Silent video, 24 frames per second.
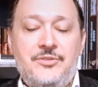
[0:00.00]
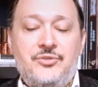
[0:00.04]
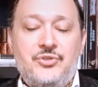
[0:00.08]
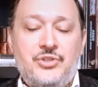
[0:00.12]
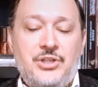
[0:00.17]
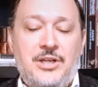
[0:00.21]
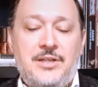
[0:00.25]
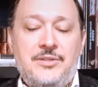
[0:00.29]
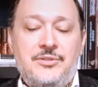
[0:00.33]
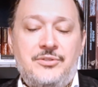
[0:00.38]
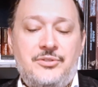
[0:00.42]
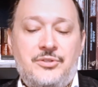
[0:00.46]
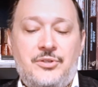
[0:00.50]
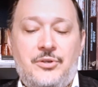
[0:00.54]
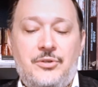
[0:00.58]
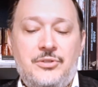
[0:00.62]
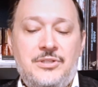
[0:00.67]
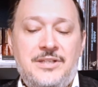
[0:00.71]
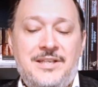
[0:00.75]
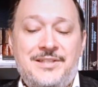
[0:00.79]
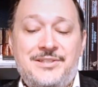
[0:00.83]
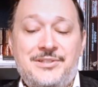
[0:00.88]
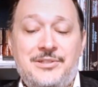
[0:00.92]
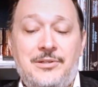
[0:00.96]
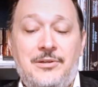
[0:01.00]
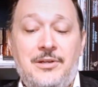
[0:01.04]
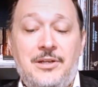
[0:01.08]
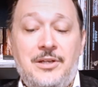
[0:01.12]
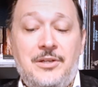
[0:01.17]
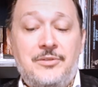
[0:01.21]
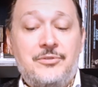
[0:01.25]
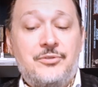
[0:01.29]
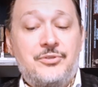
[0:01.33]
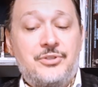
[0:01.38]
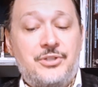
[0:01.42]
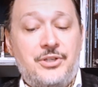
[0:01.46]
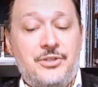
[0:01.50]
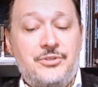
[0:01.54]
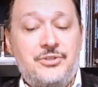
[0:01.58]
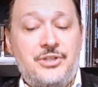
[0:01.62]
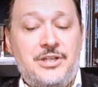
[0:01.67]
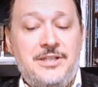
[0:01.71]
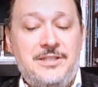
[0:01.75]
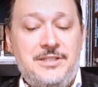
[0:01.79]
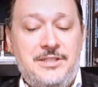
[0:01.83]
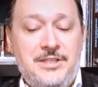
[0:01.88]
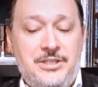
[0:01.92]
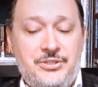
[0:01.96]
these changes are necessary under
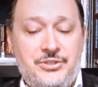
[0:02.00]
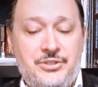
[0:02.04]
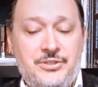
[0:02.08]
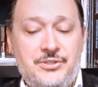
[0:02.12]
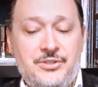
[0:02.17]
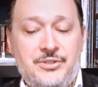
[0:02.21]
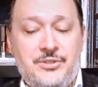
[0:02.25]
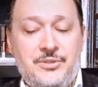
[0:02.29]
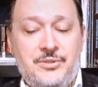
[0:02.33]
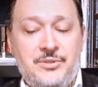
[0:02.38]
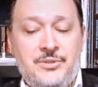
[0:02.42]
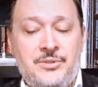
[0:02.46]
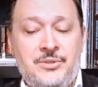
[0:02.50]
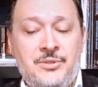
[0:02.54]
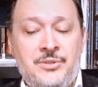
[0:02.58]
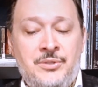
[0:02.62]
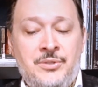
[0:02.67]
such conditions.